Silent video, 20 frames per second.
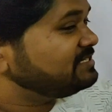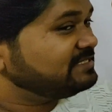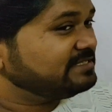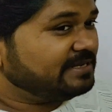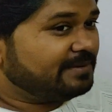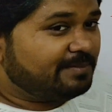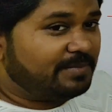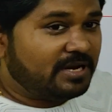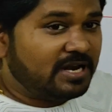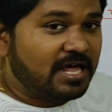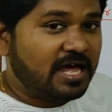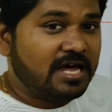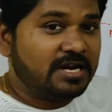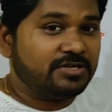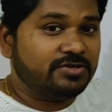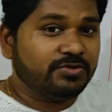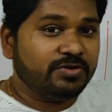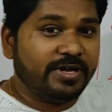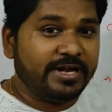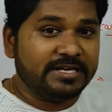is
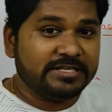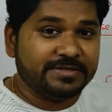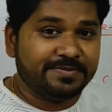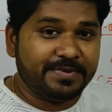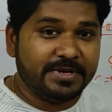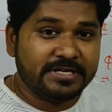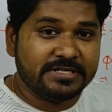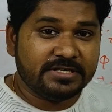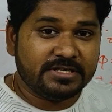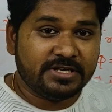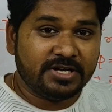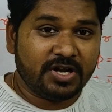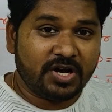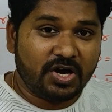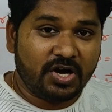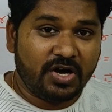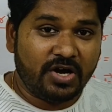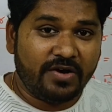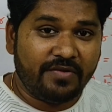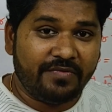similar to the expression
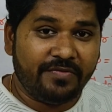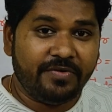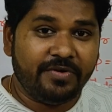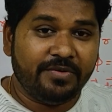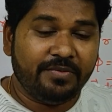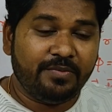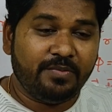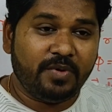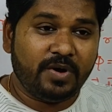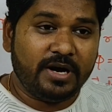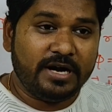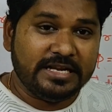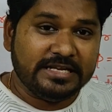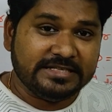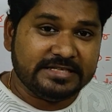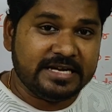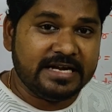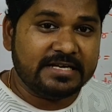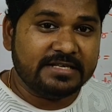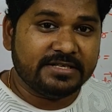of
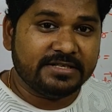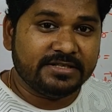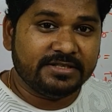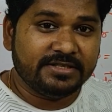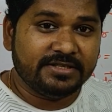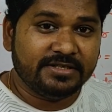point charge.